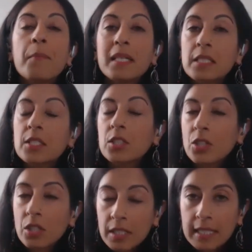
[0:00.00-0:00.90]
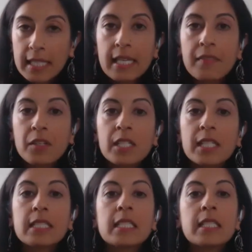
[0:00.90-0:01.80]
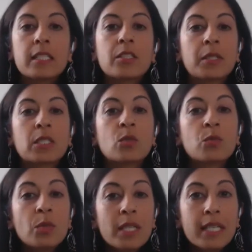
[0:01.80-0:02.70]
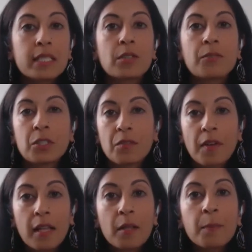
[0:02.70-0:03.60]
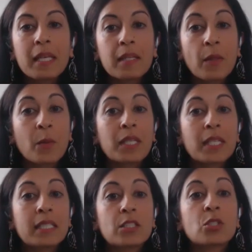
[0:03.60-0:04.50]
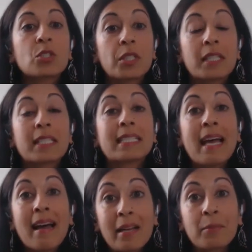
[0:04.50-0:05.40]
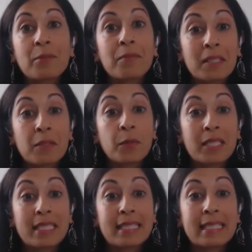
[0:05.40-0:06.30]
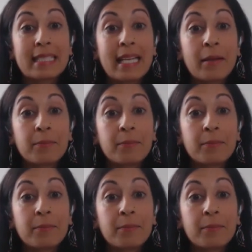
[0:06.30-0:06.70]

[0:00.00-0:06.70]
But certainly there is an increased risk for developing loneliness during this time of physical distancing.